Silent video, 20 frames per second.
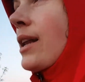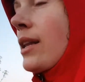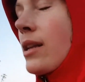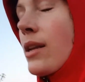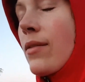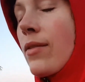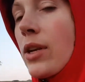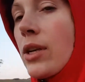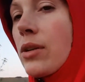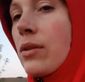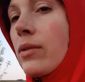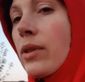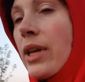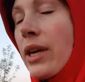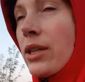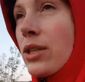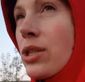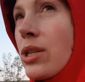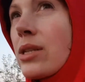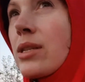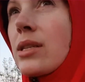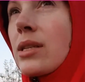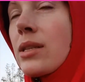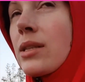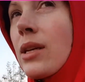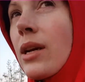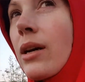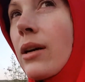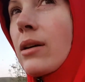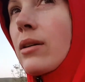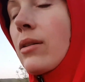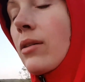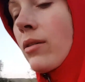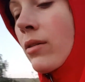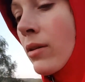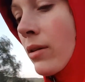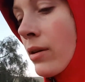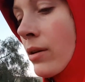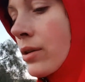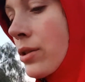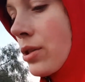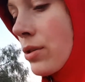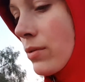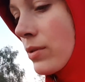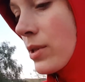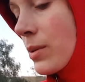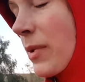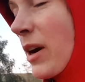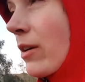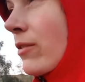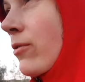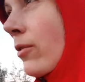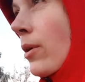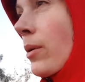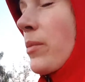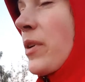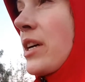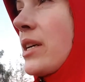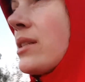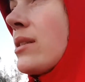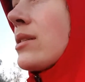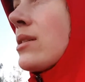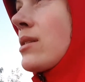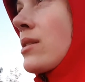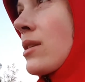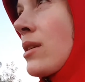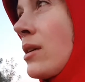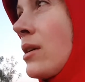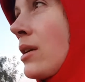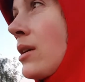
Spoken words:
even do lunges until she was about 4 months.